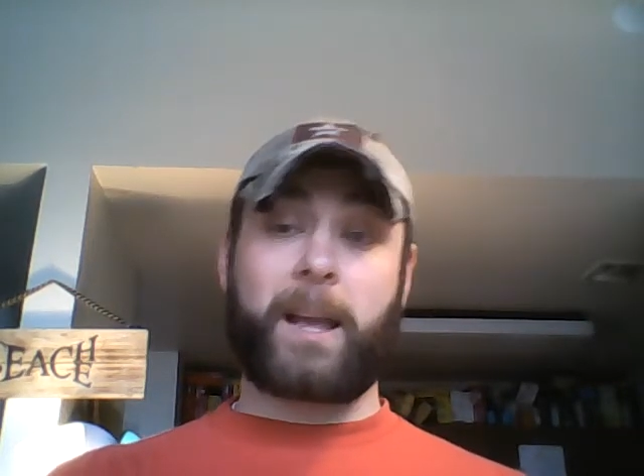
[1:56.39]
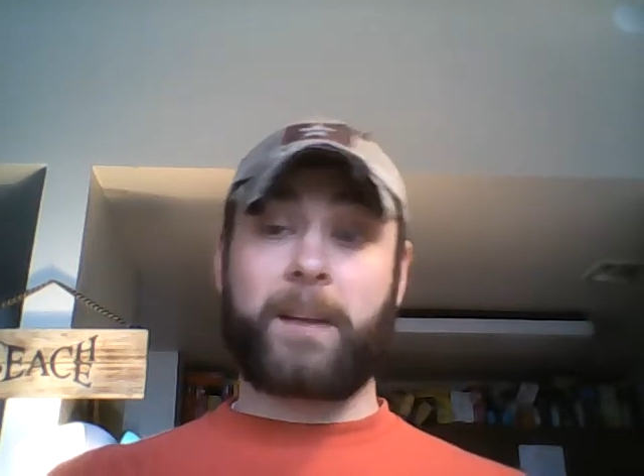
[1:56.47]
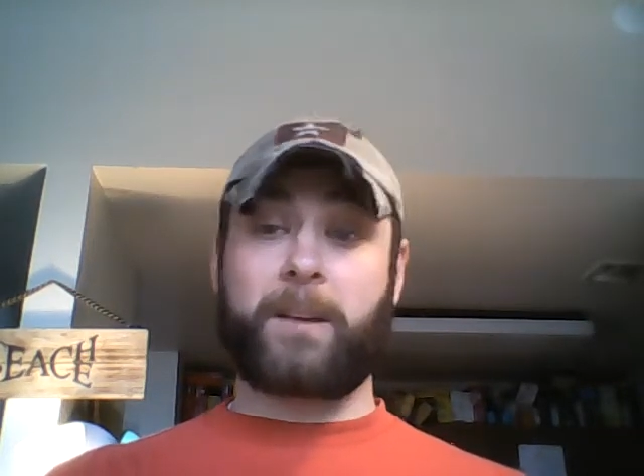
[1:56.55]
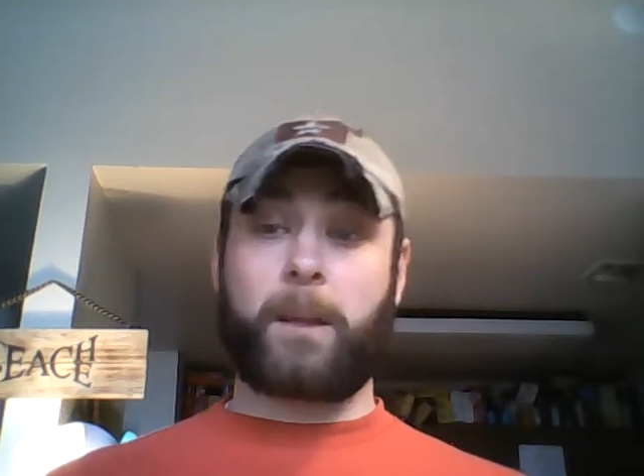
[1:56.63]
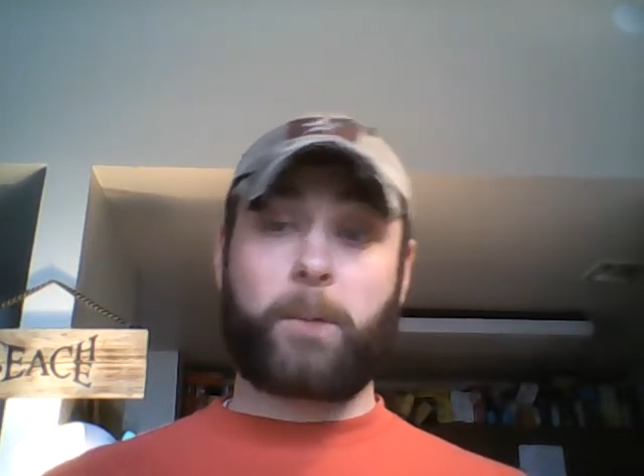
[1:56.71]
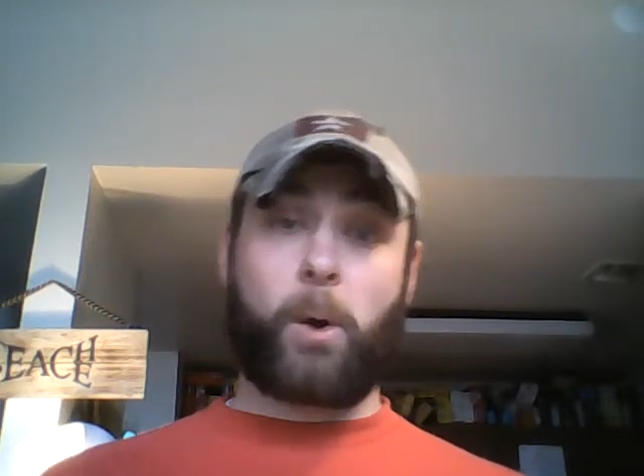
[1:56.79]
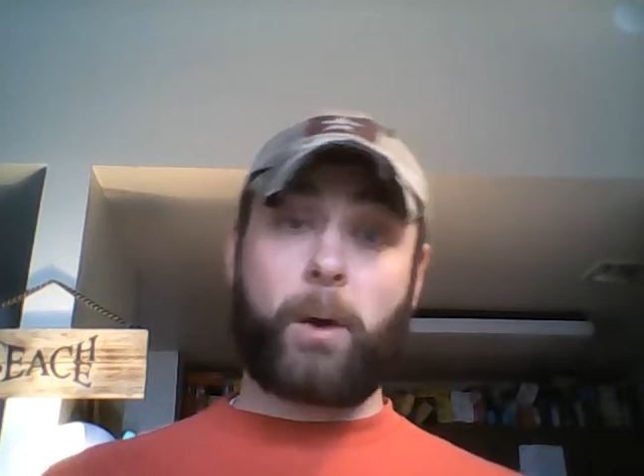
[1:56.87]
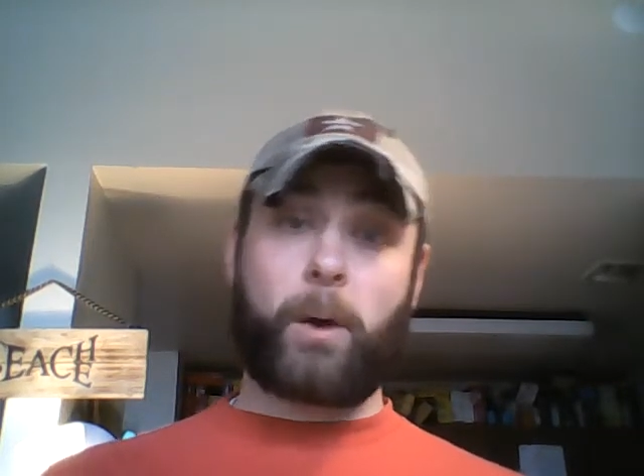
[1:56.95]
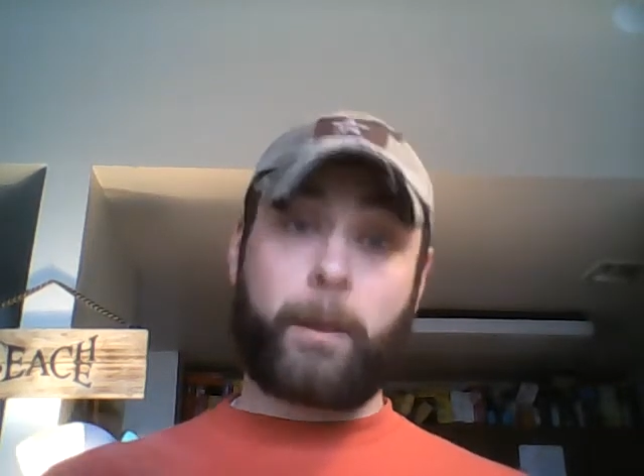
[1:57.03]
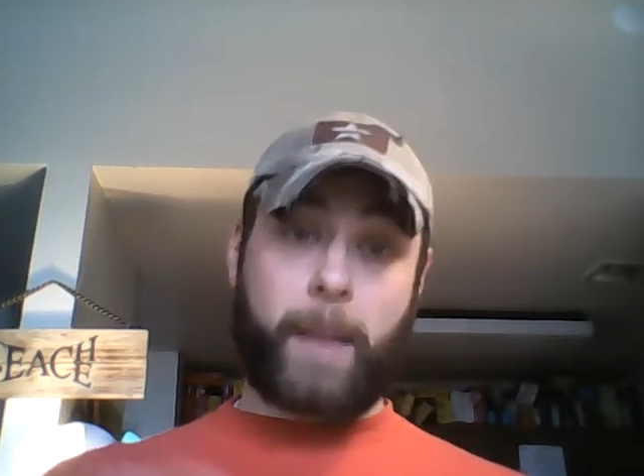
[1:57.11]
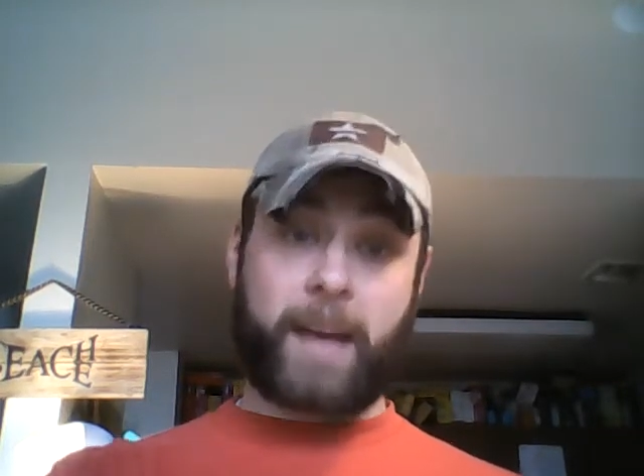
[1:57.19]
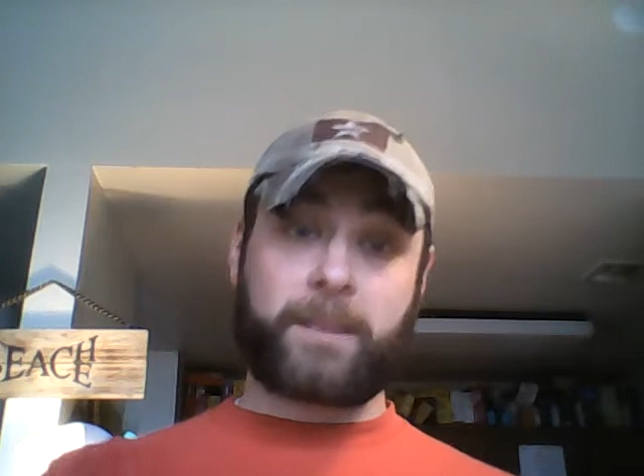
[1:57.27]
I ended up going
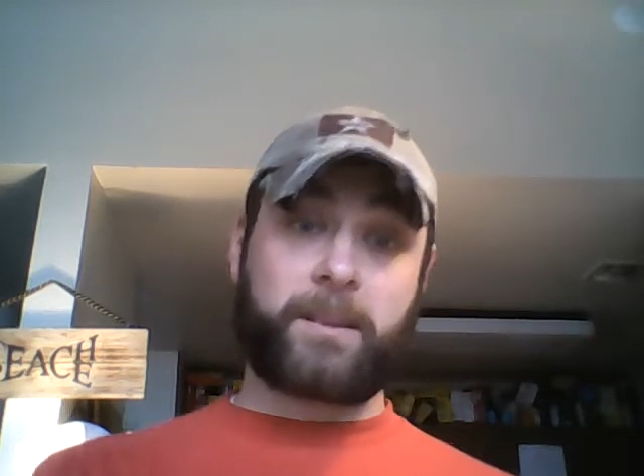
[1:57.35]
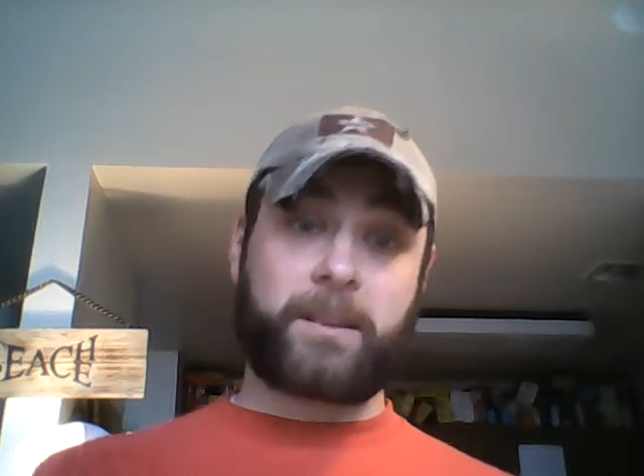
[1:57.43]
back to